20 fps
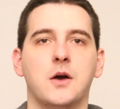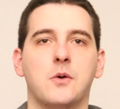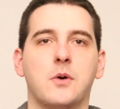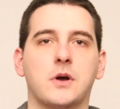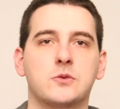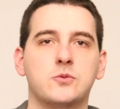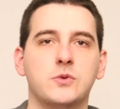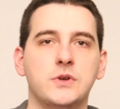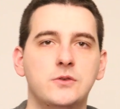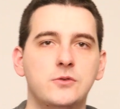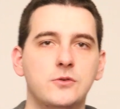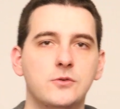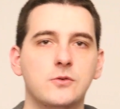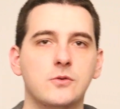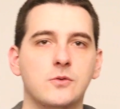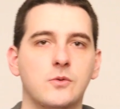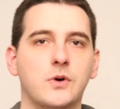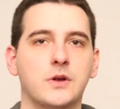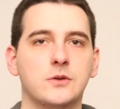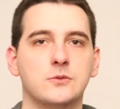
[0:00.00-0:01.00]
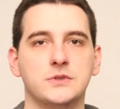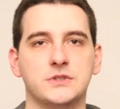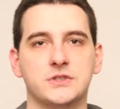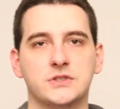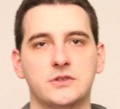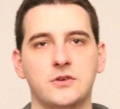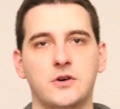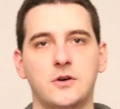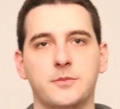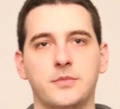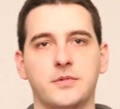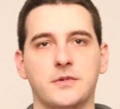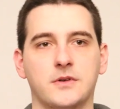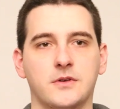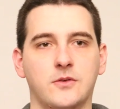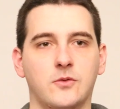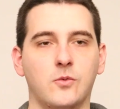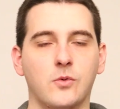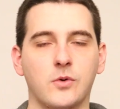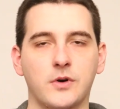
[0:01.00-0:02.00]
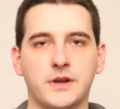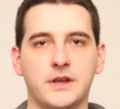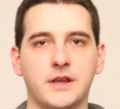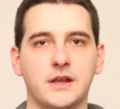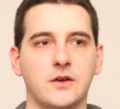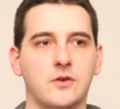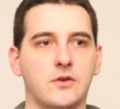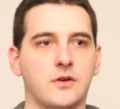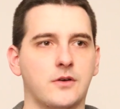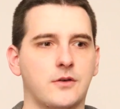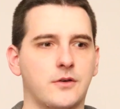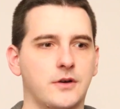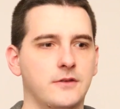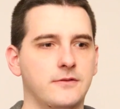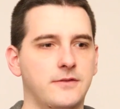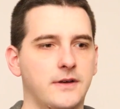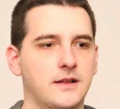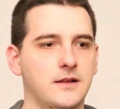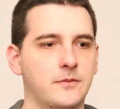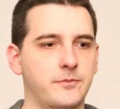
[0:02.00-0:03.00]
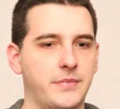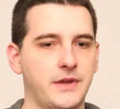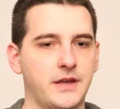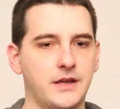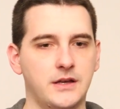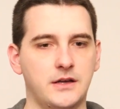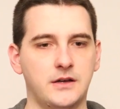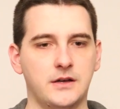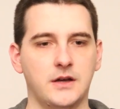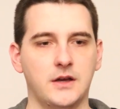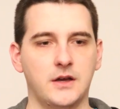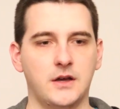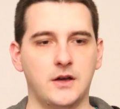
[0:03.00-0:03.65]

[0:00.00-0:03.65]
What we do when we stop working or developing